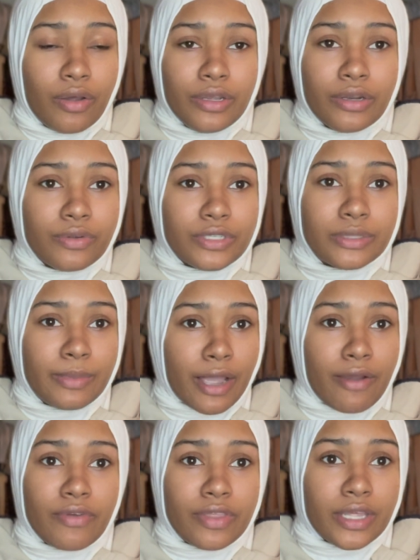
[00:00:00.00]
you know, just make
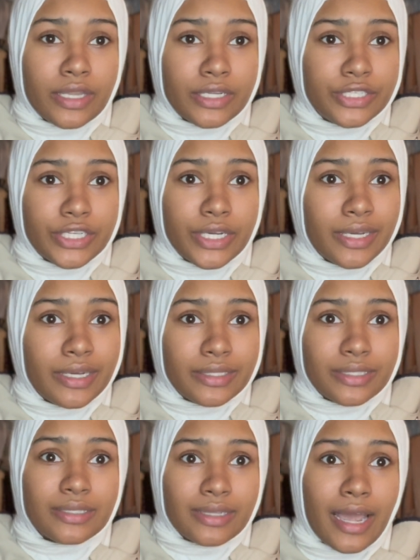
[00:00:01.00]
everything legit, it's
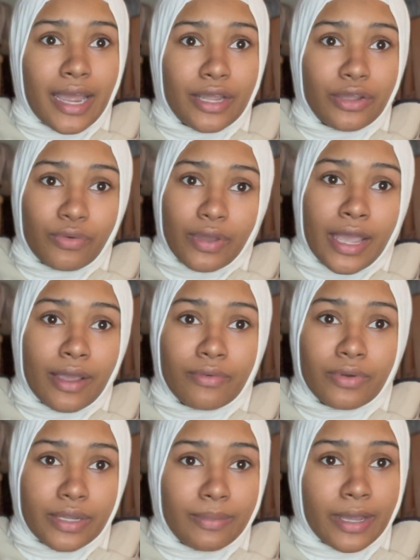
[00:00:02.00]
just like you can't
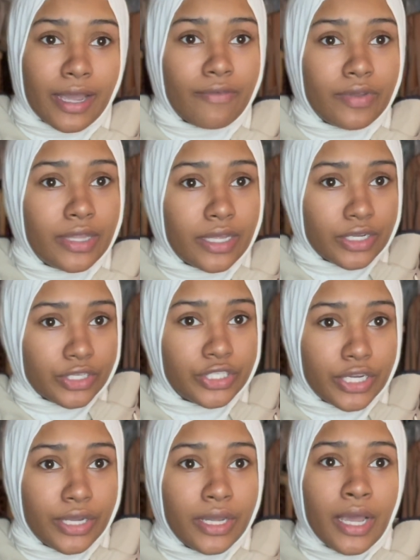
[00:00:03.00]
really make everything
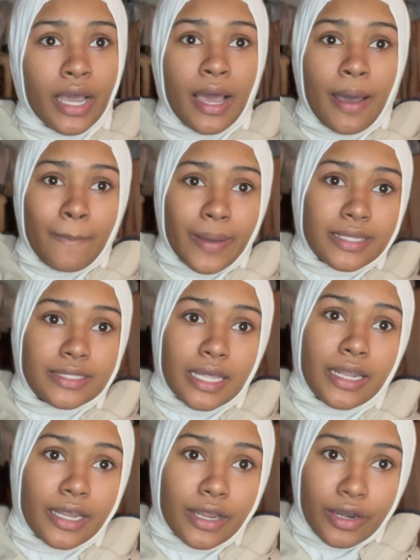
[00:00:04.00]
legit by
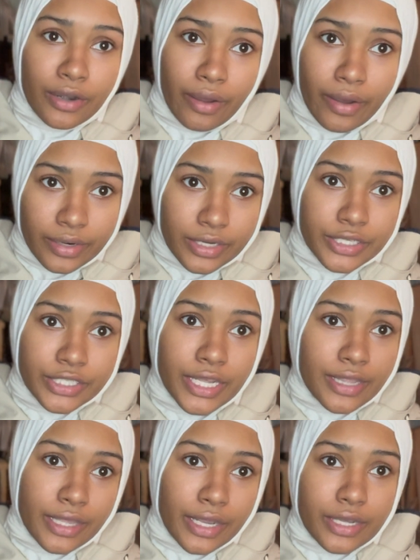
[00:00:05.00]
selling non-legit
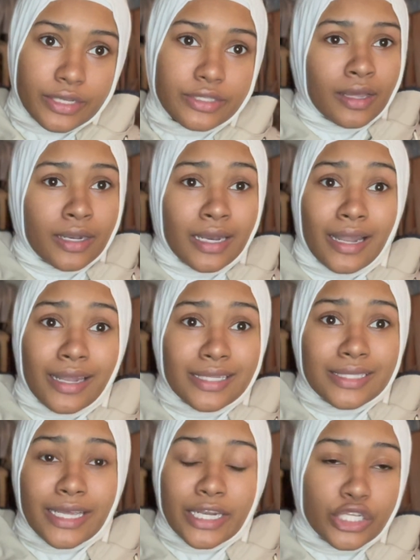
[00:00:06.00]
things. Now let's
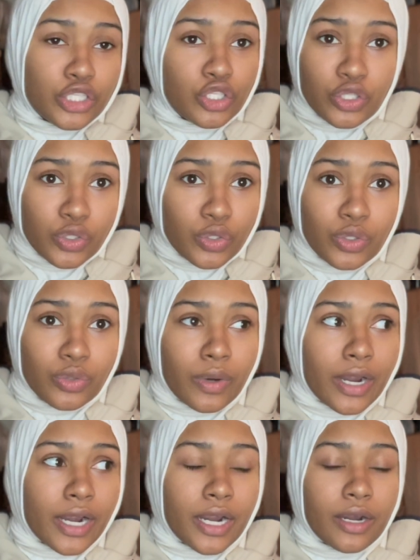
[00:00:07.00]
get into
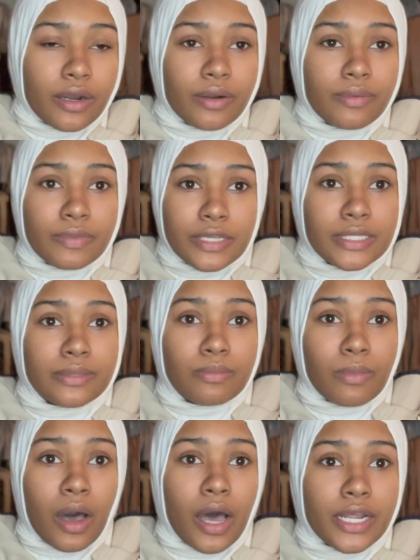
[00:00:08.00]
where these
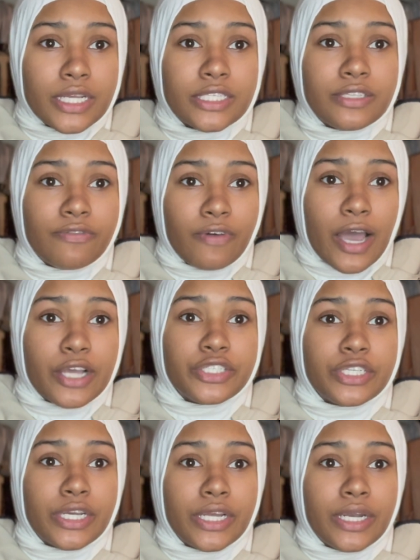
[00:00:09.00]
modest
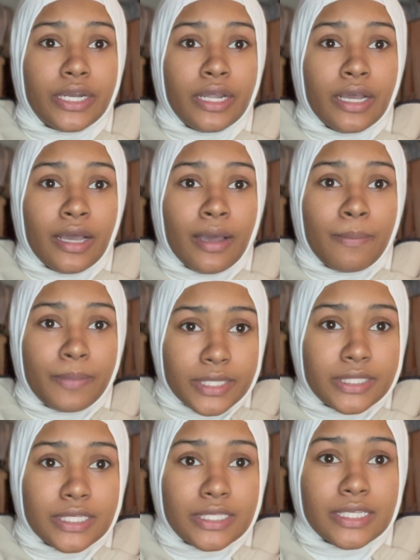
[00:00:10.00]
fashion
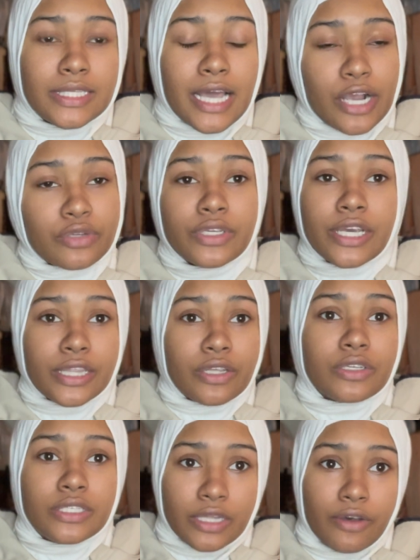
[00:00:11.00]
businesses actually get their
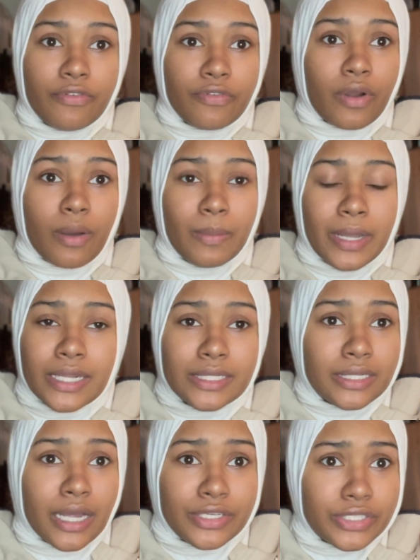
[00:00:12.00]
stuff from. And it's
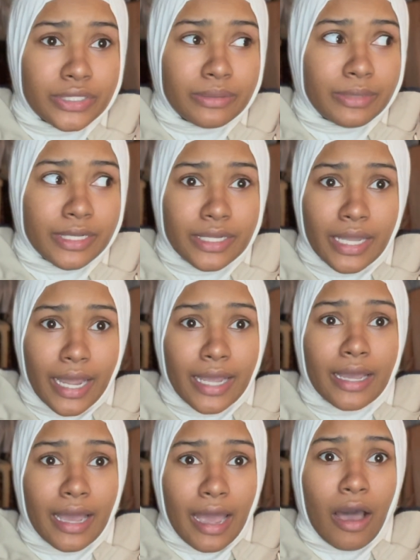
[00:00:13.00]
not just me,
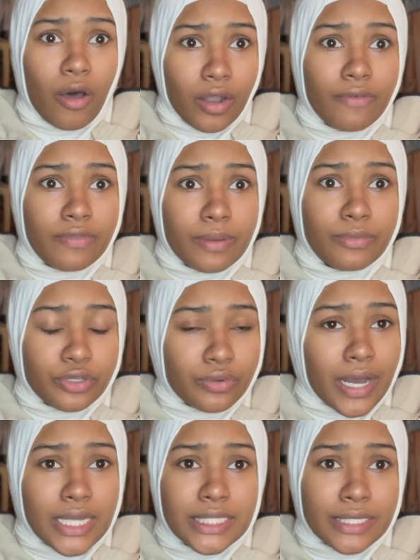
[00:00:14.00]
like all of them do.
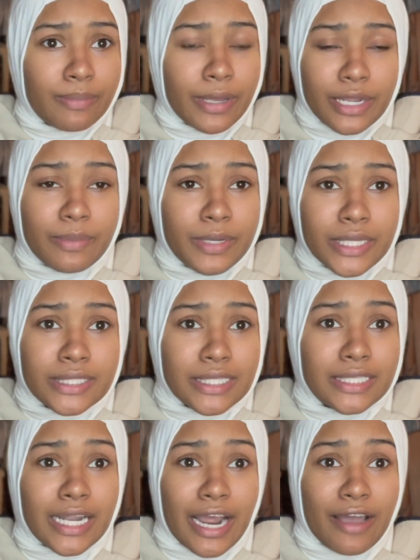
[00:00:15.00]
I see many pieces
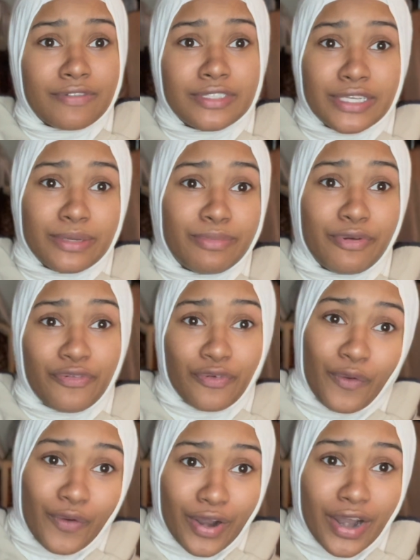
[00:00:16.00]
that I have seen
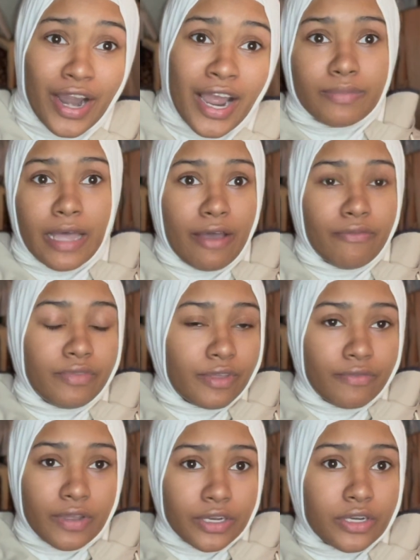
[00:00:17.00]
before that the
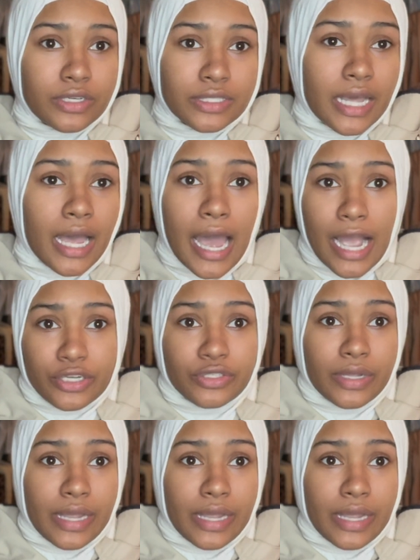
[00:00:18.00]
vendors actually